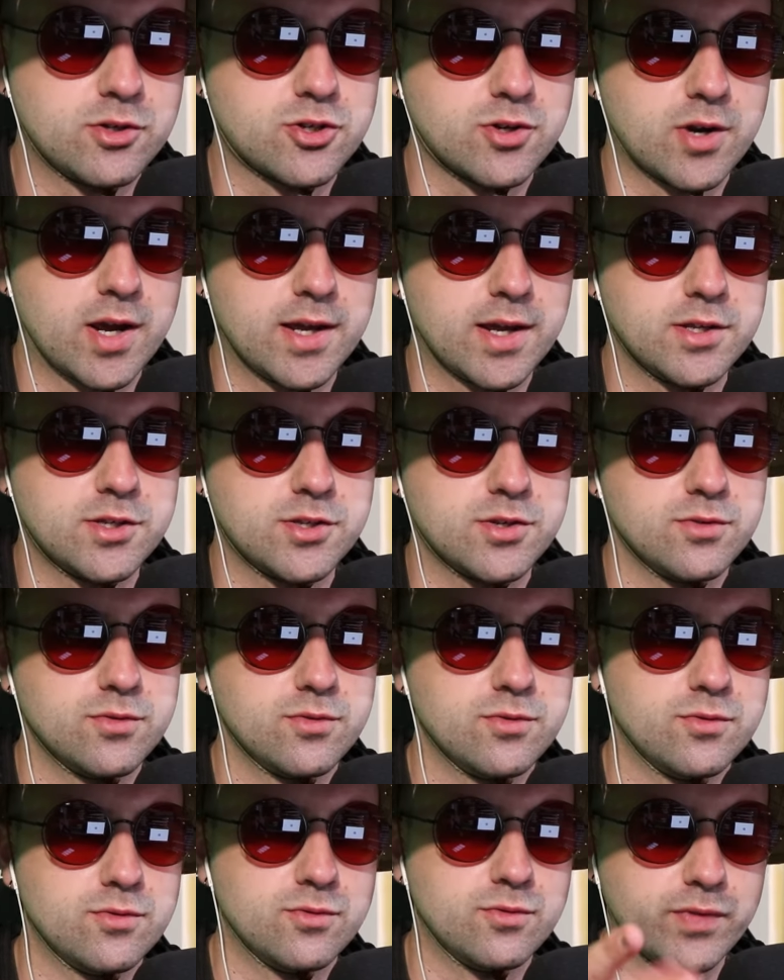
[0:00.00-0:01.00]
trying
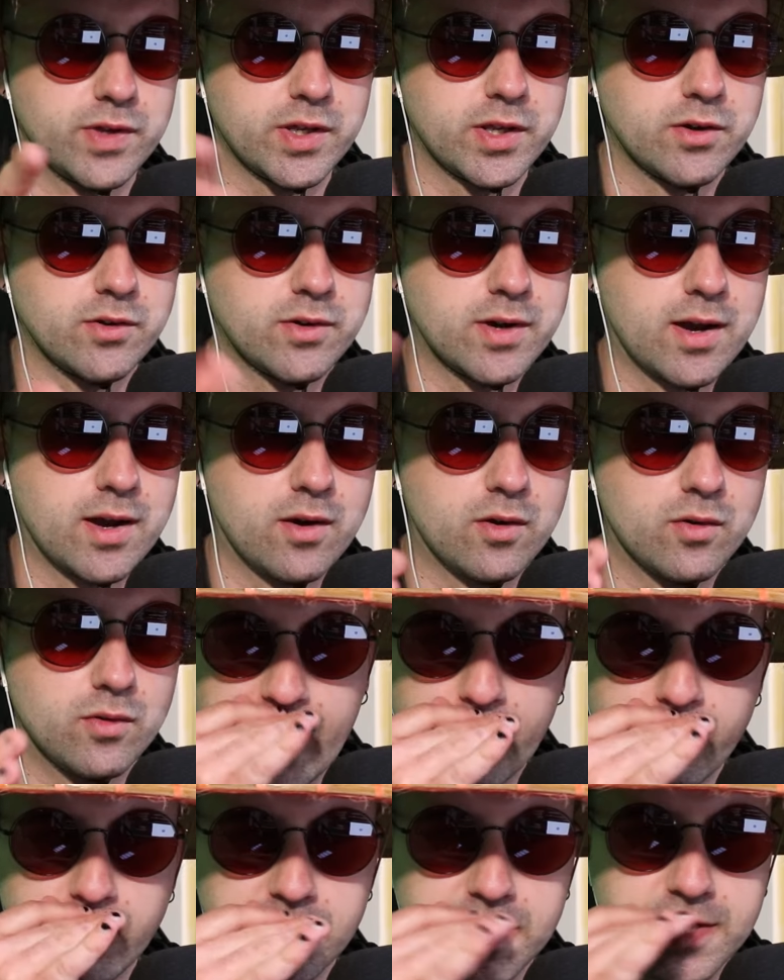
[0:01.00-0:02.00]
to figure out
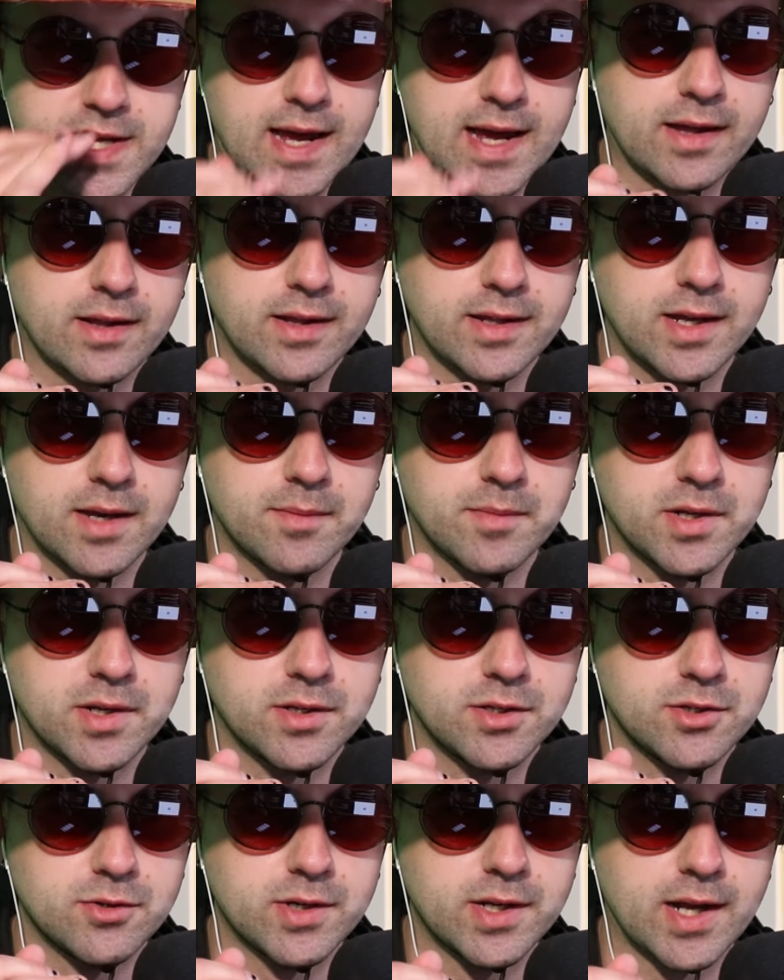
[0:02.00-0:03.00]
how exactly I'm going
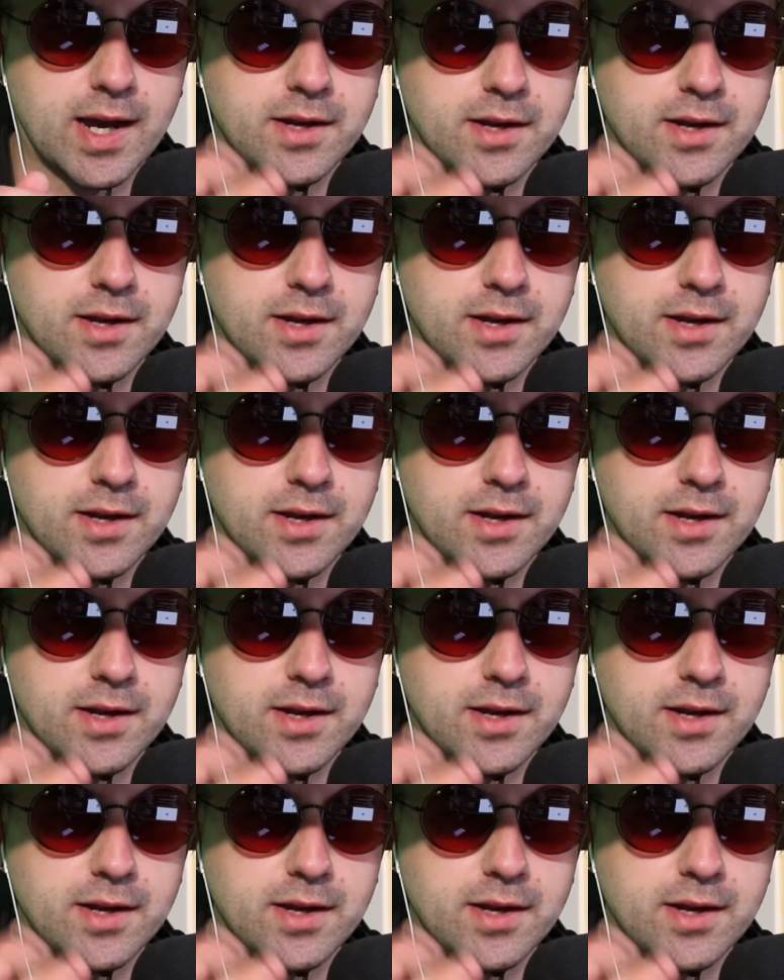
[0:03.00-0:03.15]
to do it.